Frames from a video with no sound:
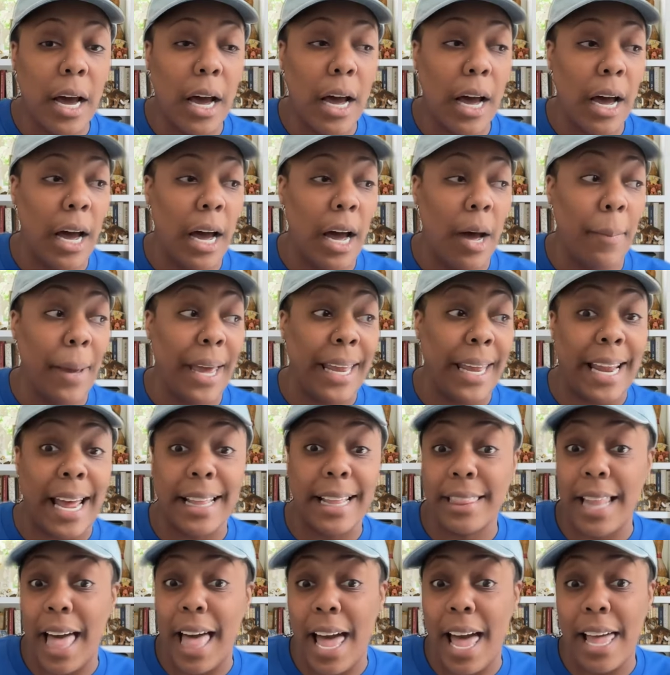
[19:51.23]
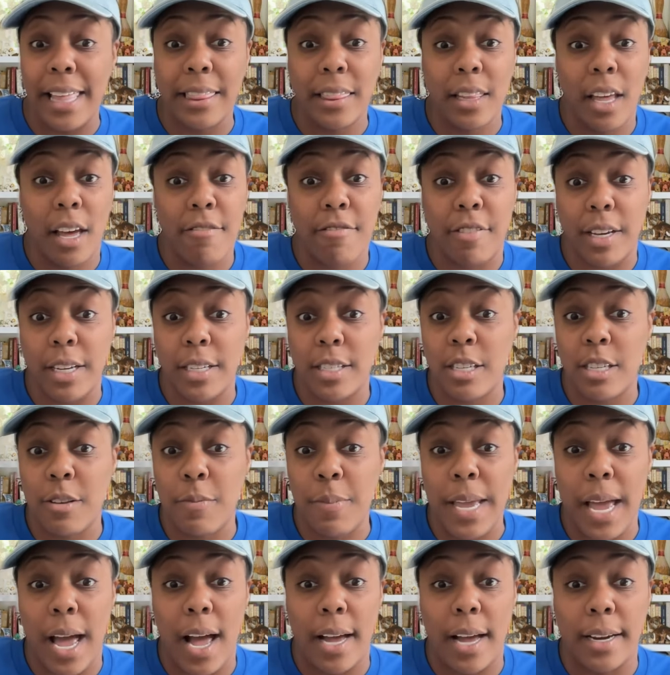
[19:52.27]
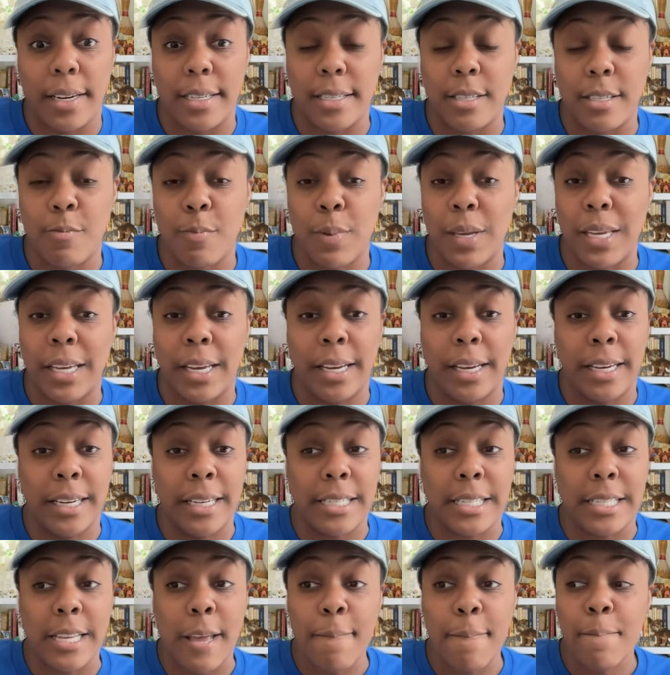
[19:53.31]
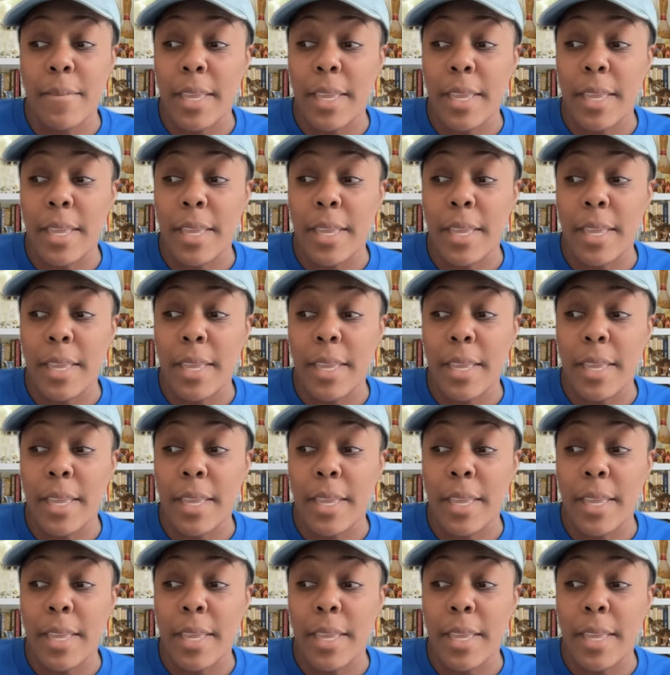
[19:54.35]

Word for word: Um, and I, I love it, to be honest, because